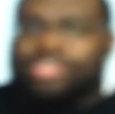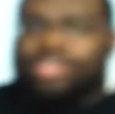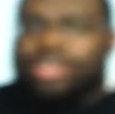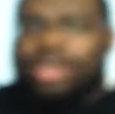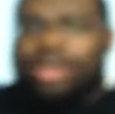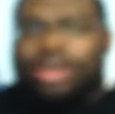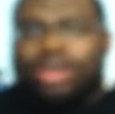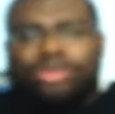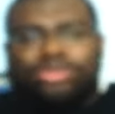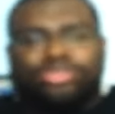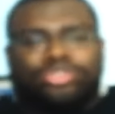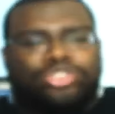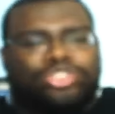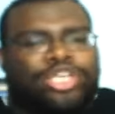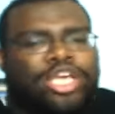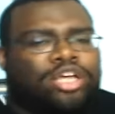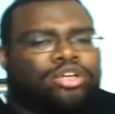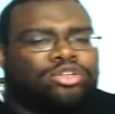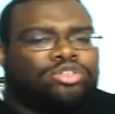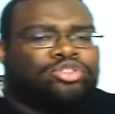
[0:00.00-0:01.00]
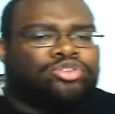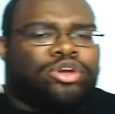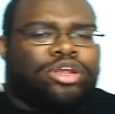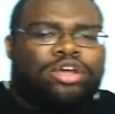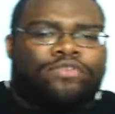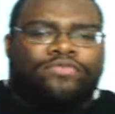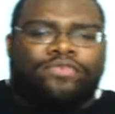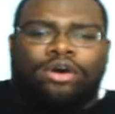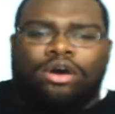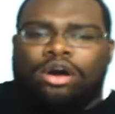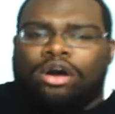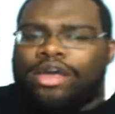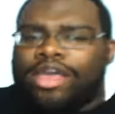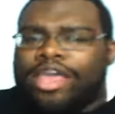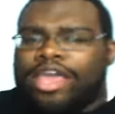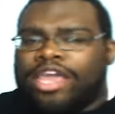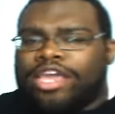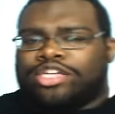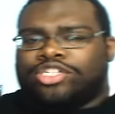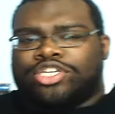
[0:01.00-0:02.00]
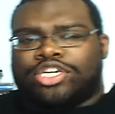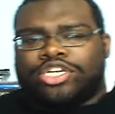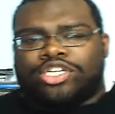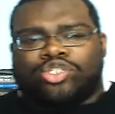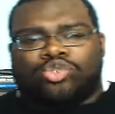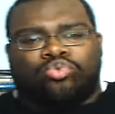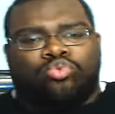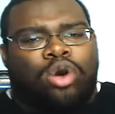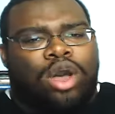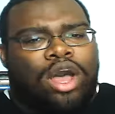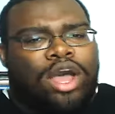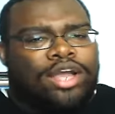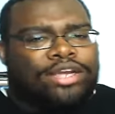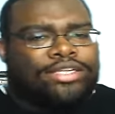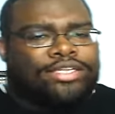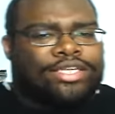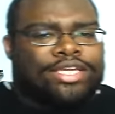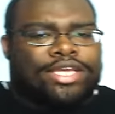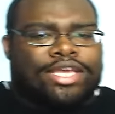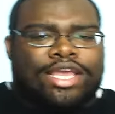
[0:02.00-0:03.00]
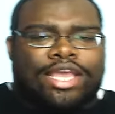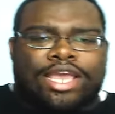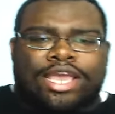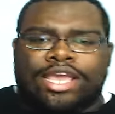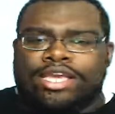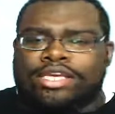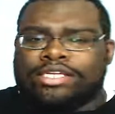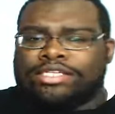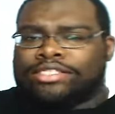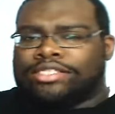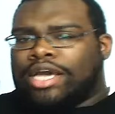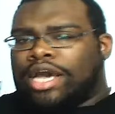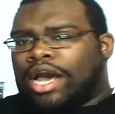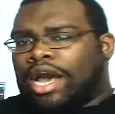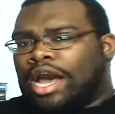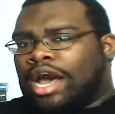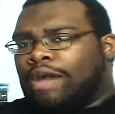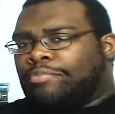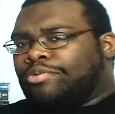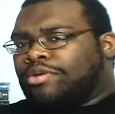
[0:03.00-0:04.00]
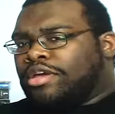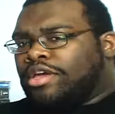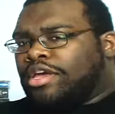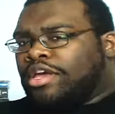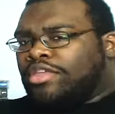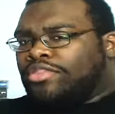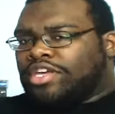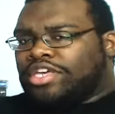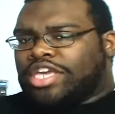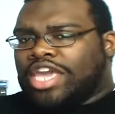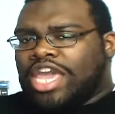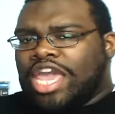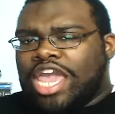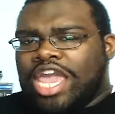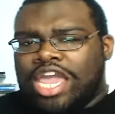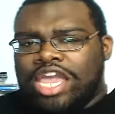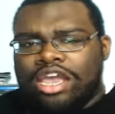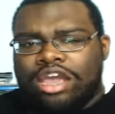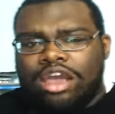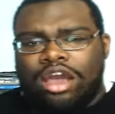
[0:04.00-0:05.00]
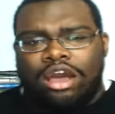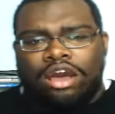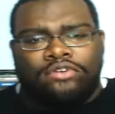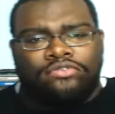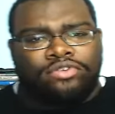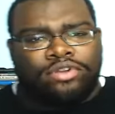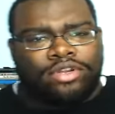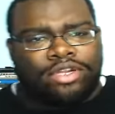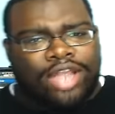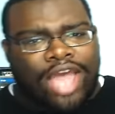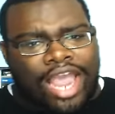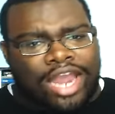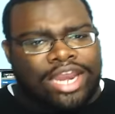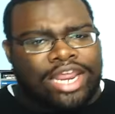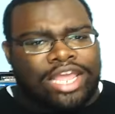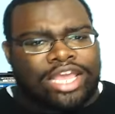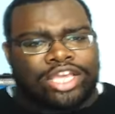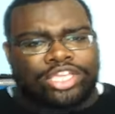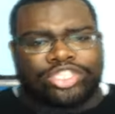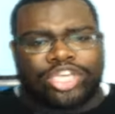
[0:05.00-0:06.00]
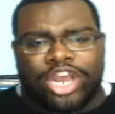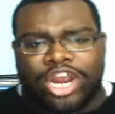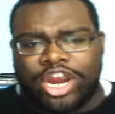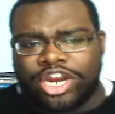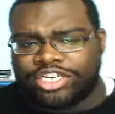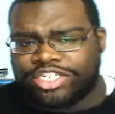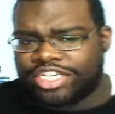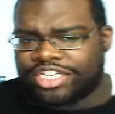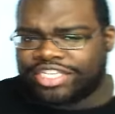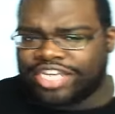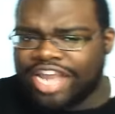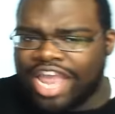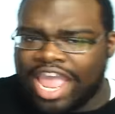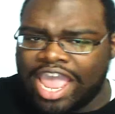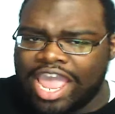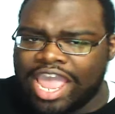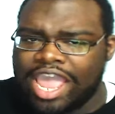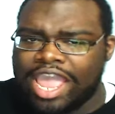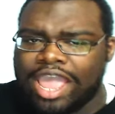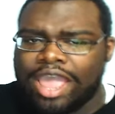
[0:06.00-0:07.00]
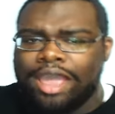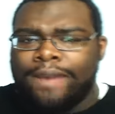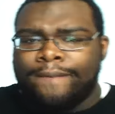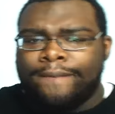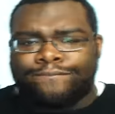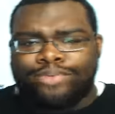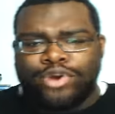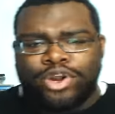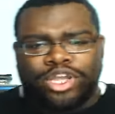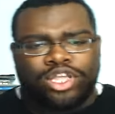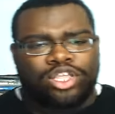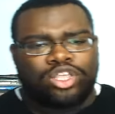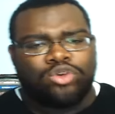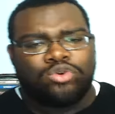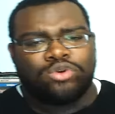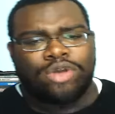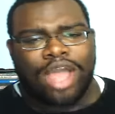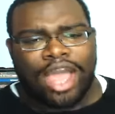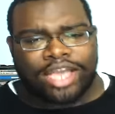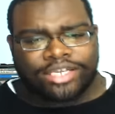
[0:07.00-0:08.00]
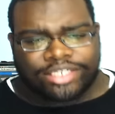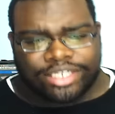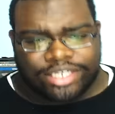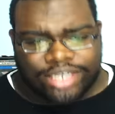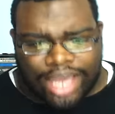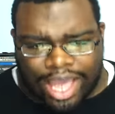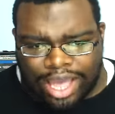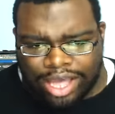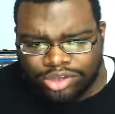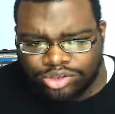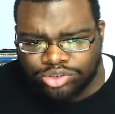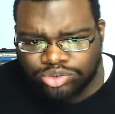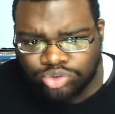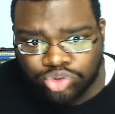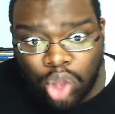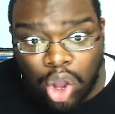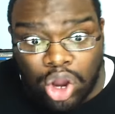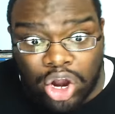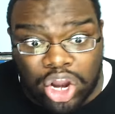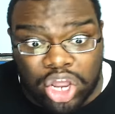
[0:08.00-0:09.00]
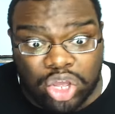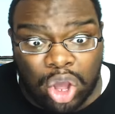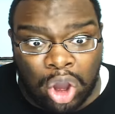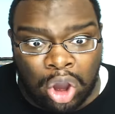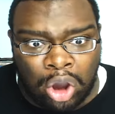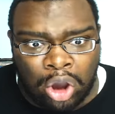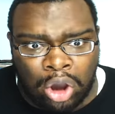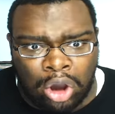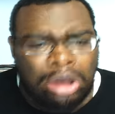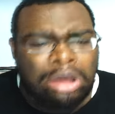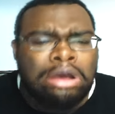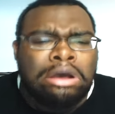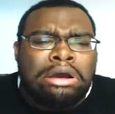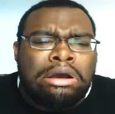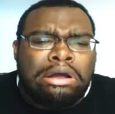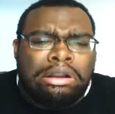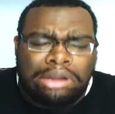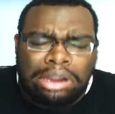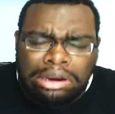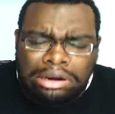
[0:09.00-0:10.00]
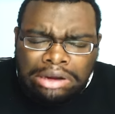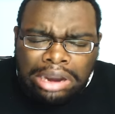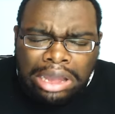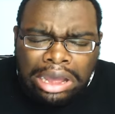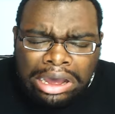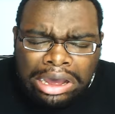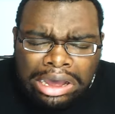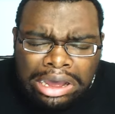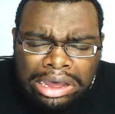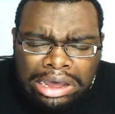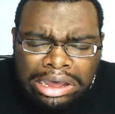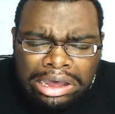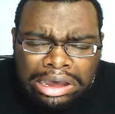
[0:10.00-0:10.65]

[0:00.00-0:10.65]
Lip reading: and girls, children of all ages, what is up? The King of Lightning is here today, bringing you guys and gals, Toriko! La la.